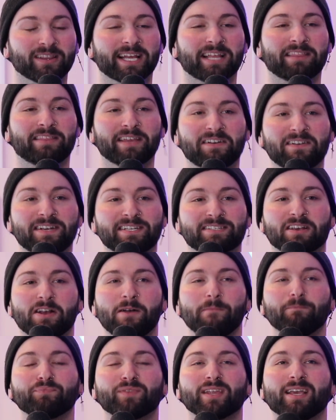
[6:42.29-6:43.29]
Like, there
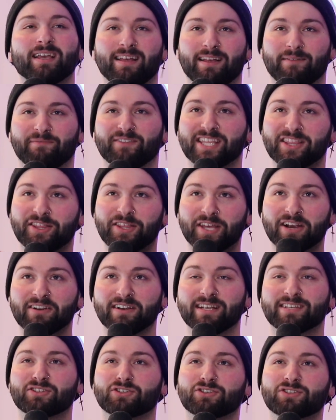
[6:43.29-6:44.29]

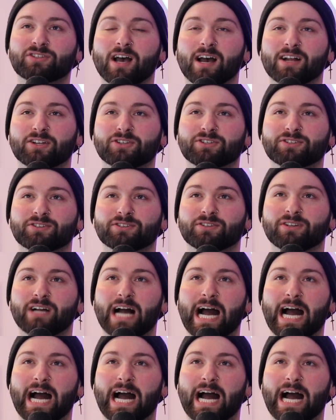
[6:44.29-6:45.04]
is such